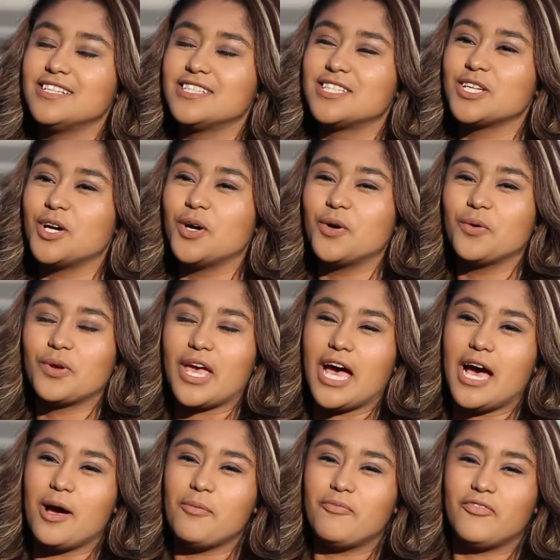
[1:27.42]
So
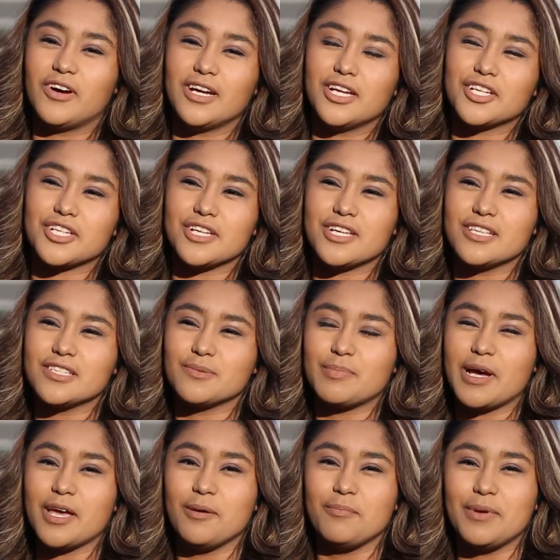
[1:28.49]
CAB functions
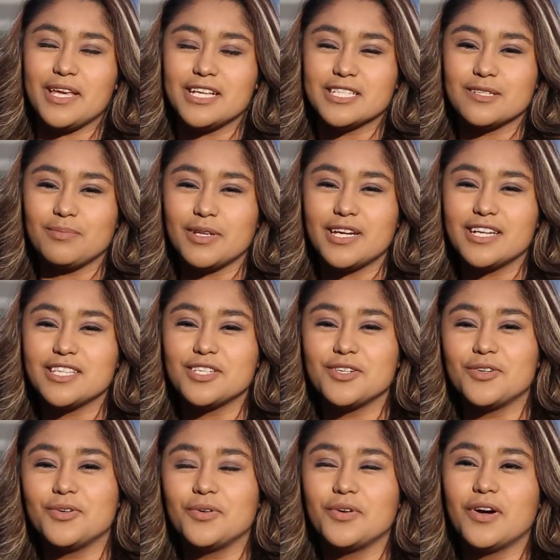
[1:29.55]
by being split
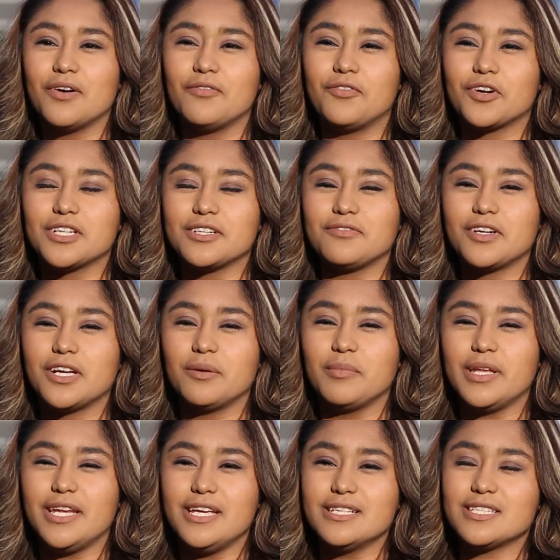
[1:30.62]
into 4 different
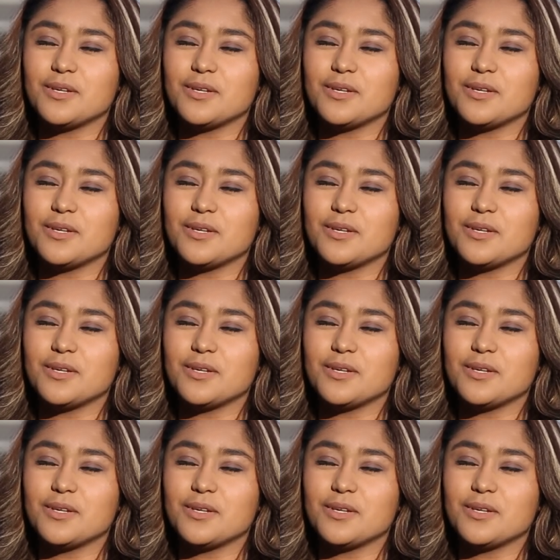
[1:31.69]
committees.